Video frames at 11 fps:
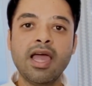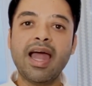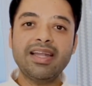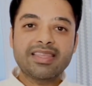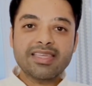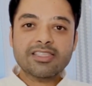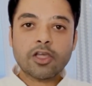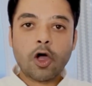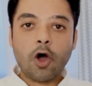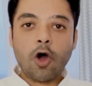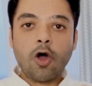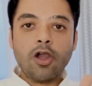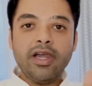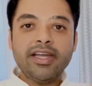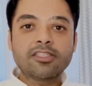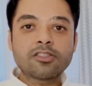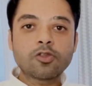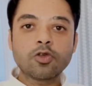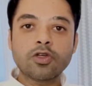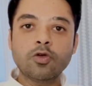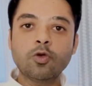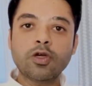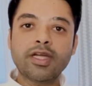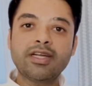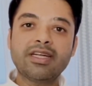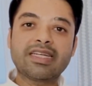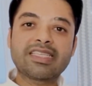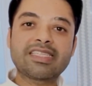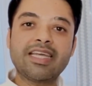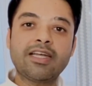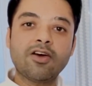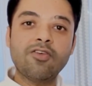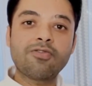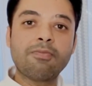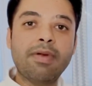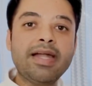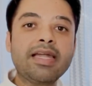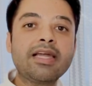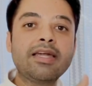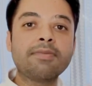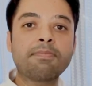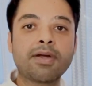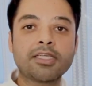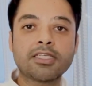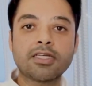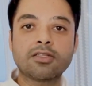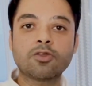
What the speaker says: And this all leads to you in state of mental depression.